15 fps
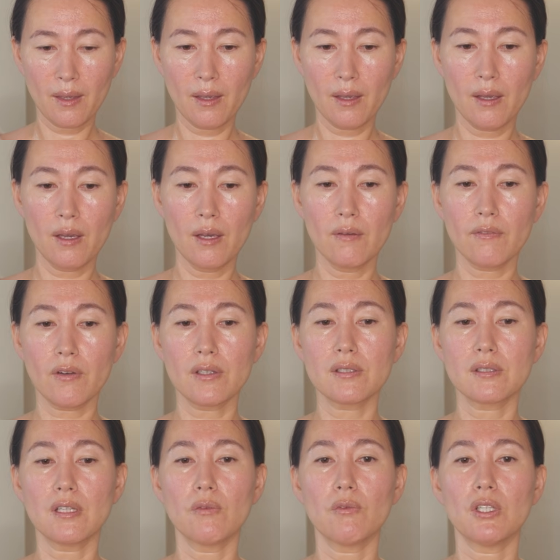Firstly,
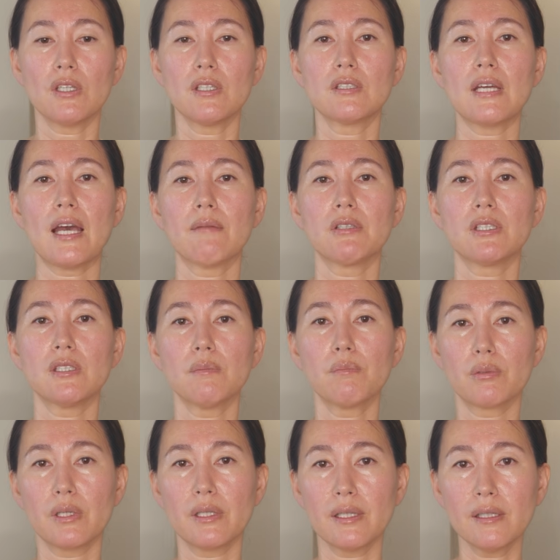we need to have a deep breathing.